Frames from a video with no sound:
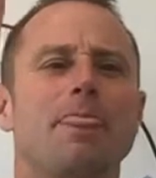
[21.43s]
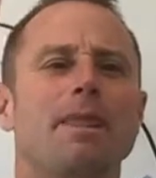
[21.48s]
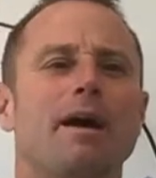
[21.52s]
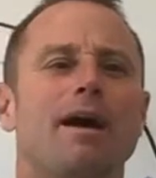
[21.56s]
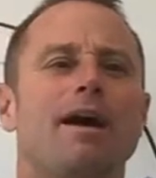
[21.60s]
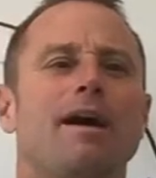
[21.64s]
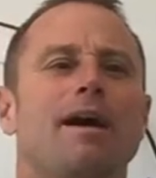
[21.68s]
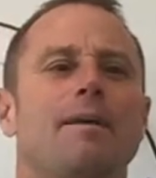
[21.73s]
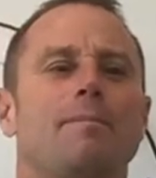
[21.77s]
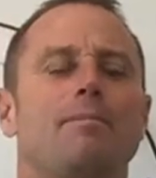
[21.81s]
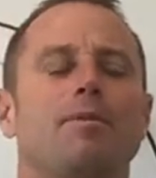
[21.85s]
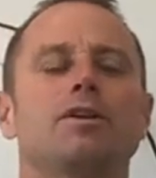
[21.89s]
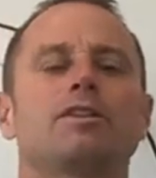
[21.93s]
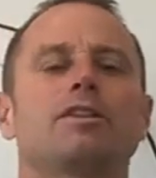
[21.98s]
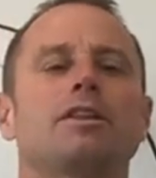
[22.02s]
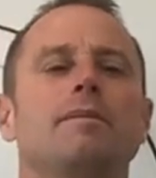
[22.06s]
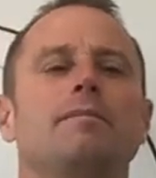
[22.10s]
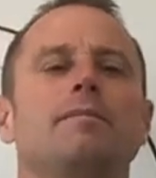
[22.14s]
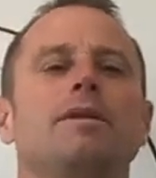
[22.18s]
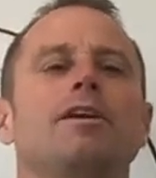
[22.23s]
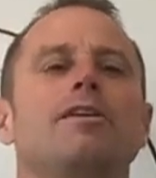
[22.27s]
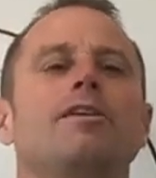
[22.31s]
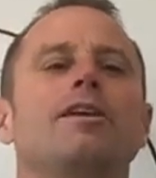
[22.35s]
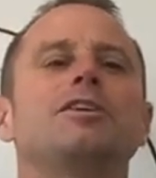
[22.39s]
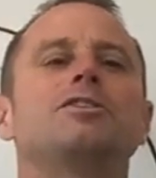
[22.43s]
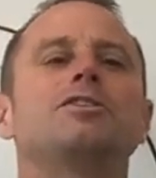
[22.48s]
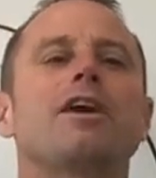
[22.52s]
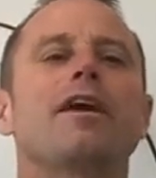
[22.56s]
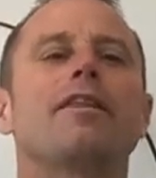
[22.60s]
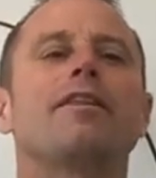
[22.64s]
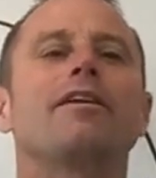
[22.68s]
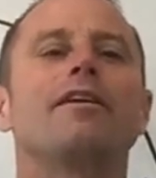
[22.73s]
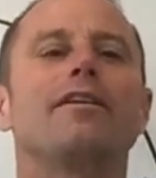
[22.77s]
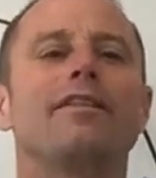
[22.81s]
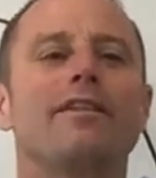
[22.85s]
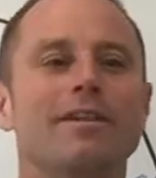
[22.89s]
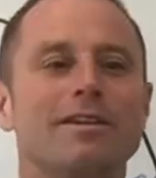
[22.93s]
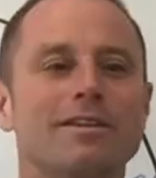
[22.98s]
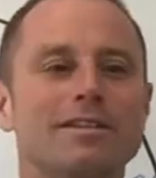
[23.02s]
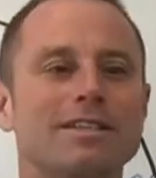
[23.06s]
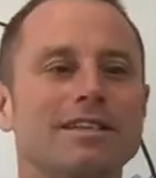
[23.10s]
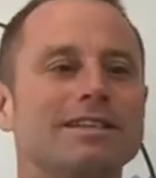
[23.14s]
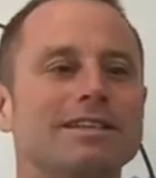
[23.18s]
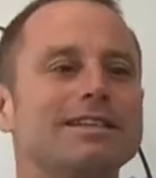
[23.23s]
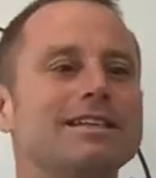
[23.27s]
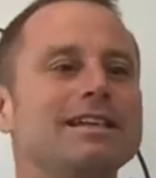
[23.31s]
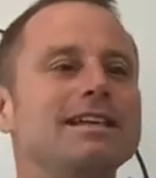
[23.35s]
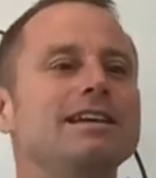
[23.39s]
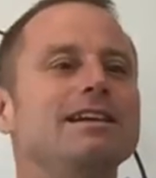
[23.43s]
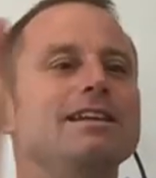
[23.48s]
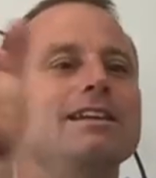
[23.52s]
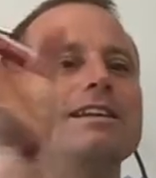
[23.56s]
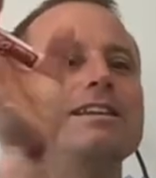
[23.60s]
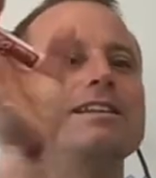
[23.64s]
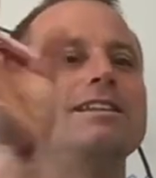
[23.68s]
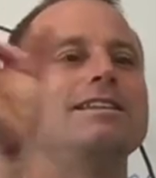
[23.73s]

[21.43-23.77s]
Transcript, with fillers: uh, put them near each other, there's a teeny